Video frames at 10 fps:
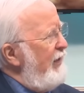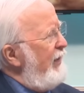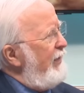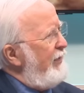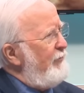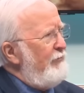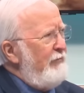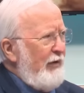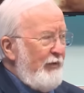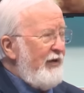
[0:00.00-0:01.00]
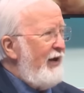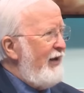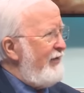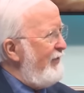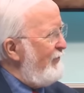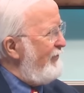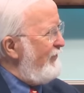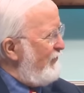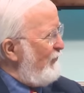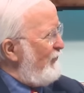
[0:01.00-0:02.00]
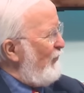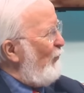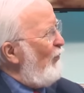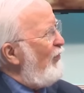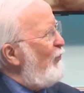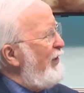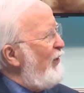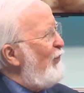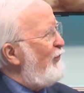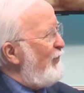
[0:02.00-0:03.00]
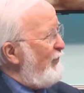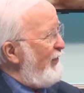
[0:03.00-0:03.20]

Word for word: and maybe not. So, so where do we go from